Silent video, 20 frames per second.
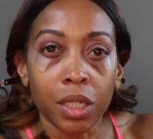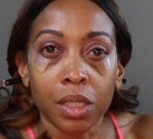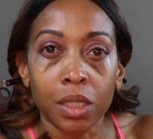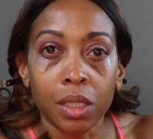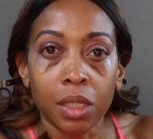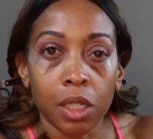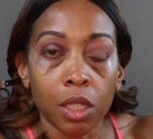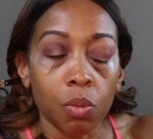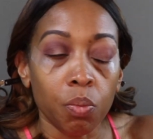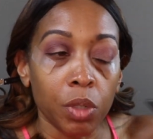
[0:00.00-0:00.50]

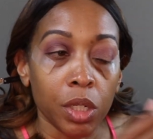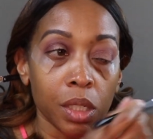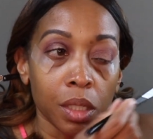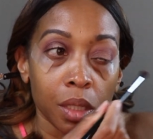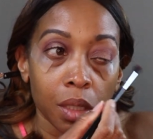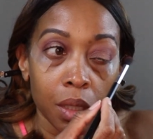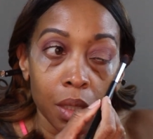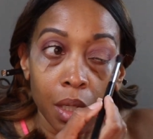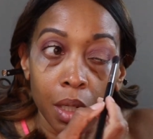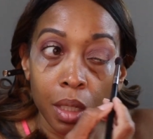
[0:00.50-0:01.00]
deep
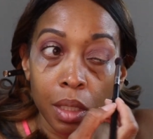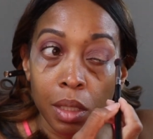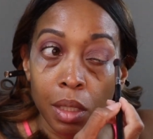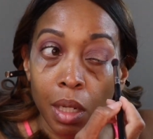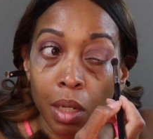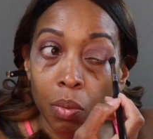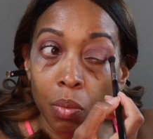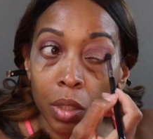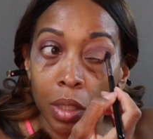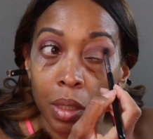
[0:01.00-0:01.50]
as
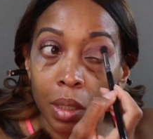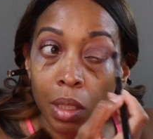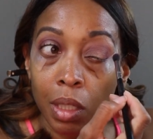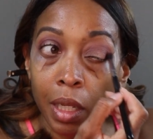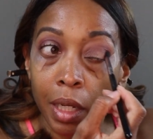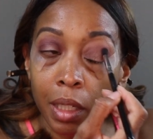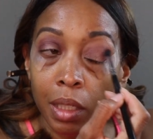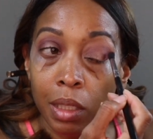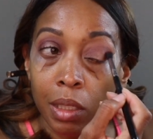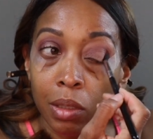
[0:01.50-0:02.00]
I would
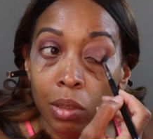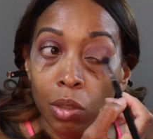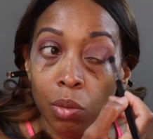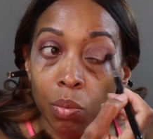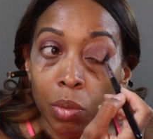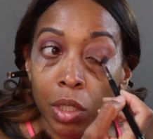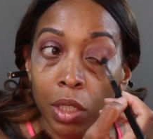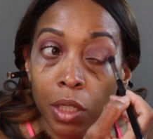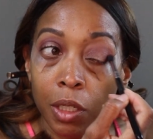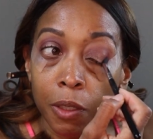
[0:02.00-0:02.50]
like it to
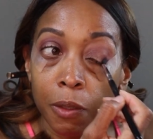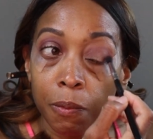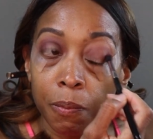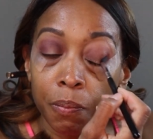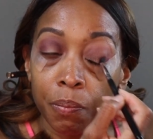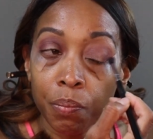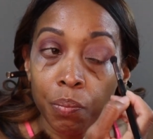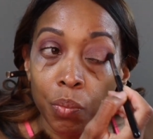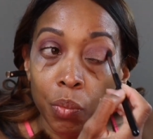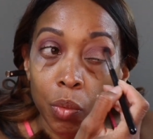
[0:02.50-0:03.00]
be.
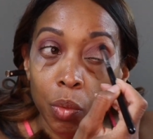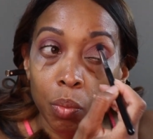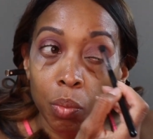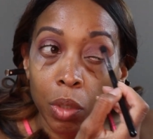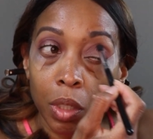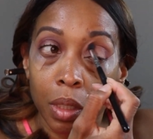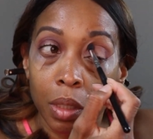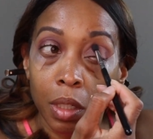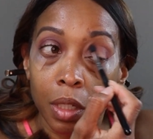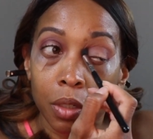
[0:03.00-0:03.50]

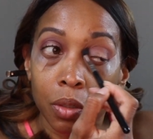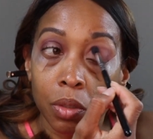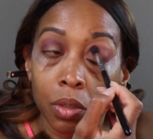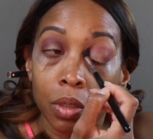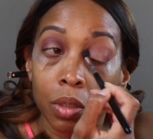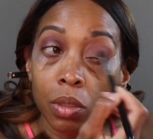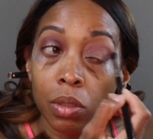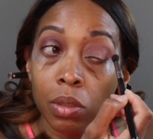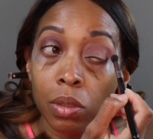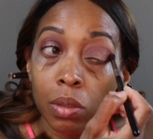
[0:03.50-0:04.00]
But let's
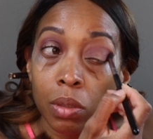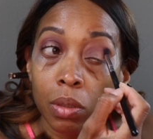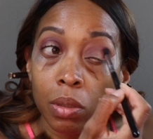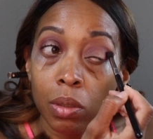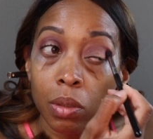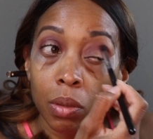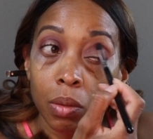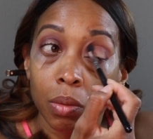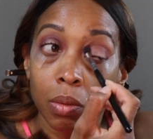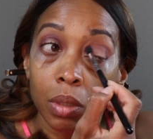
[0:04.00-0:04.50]
just,
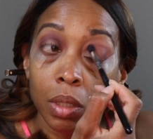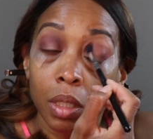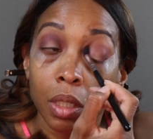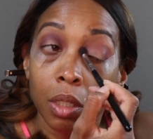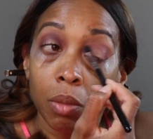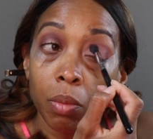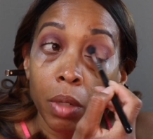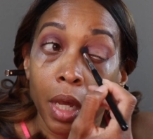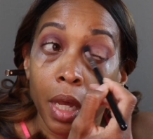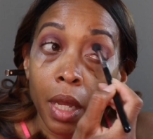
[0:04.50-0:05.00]
you know,
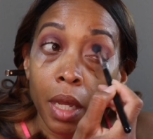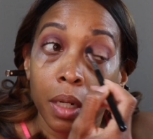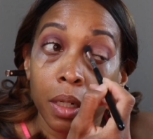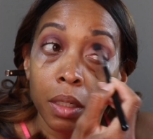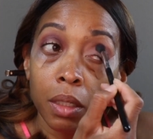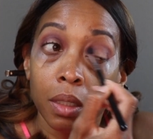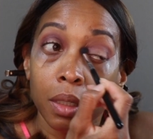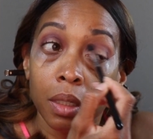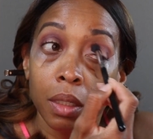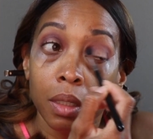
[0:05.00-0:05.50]
keep
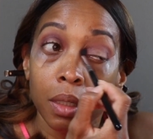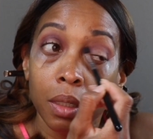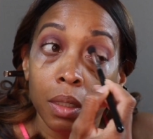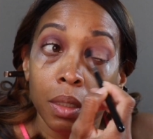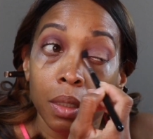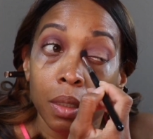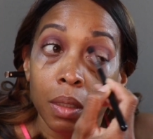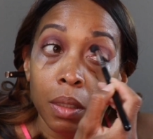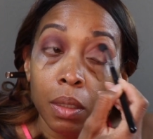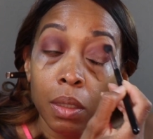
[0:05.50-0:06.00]
adding,
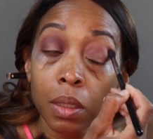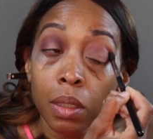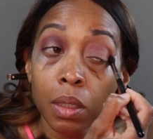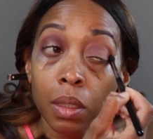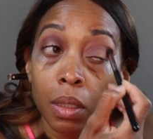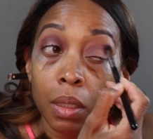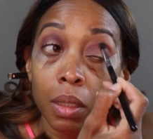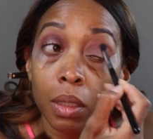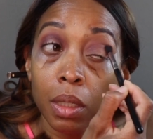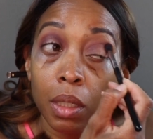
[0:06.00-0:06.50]

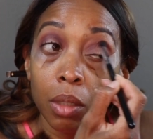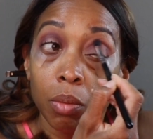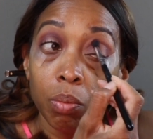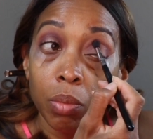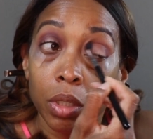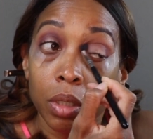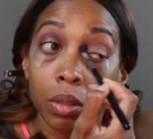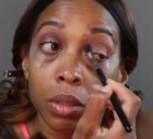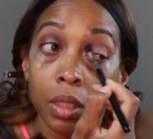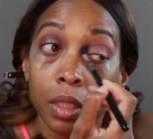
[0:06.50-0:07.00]
keep
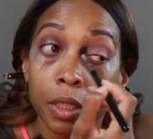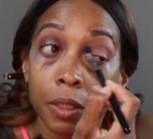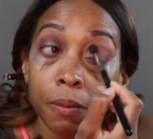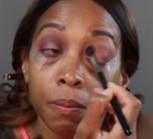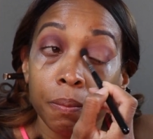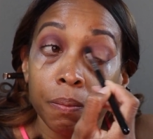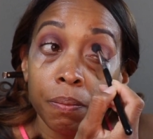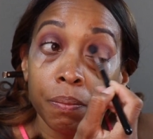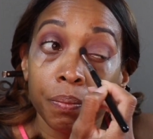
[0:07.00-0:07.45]
building.